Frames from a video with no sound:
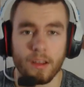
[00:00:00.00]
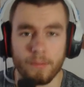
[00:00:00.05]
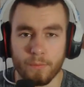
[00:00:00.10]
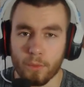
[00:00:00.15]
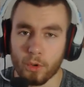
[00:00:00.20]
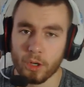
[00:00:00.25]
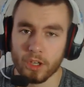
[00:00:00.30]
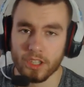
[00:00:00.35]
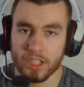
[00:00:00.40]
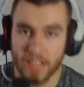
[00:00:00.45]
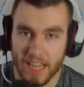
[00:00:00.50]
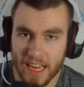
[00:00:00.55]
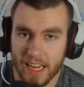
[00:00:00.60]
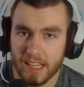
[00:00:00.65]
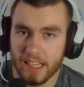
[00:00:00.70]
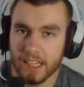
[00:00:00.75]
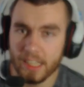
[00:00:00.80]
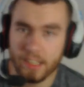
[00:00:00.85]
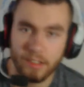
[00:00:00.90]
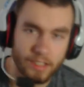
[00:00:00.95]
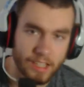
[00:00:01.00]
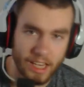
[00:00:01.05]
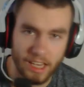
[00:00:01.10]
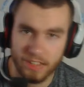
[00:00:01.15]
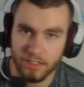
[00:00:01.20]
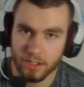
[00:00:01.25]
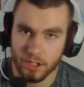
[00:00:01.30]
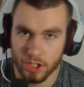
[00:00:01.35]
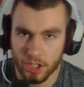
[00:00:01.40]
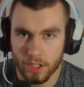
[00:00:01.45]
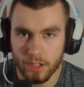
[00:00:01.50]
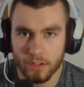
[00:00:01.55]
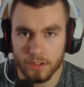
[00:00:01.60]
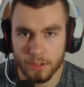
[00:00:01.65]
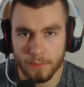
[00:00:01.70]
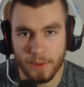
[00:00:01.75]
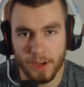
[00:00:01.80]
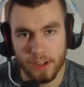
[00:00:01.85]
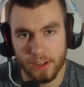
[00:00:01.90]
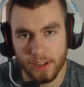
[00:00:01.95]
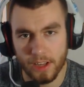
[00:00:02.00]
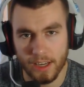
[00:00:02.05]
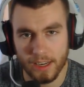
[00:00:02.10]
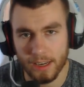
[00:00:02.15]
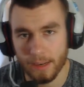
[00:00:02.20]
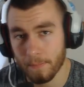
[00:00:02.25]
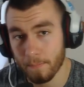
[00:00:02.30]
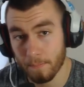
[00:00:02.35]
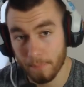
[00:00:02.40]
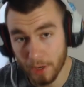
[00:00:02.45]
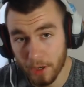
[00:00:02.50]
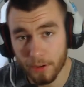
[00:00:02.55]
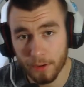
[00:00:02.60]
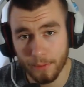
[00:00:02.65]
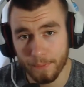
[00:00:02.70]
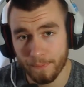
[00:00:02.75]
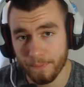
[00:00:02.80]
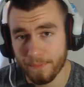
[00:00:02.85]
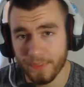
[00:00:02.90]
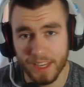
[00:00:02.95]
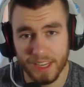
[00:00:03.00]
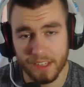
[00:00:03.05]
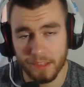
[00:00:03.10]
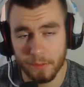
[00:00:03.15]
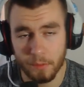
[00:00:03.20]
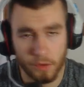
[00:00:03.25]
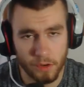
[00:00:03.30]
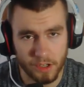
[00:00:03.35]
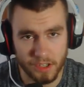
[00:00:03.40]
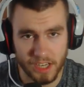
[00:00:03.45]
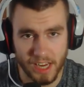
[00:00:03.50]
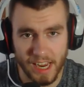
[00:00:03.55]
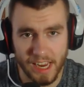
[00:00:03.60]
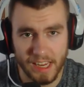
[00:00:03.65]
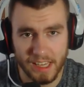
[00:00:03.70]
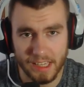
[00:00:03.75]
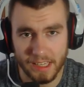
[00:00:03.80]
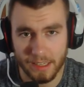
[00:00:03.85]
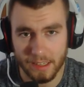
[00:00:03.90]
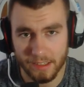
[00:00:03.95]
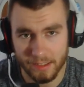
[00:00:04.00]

more tanky, you cast a shield spell on it, and boom, it's more tanky.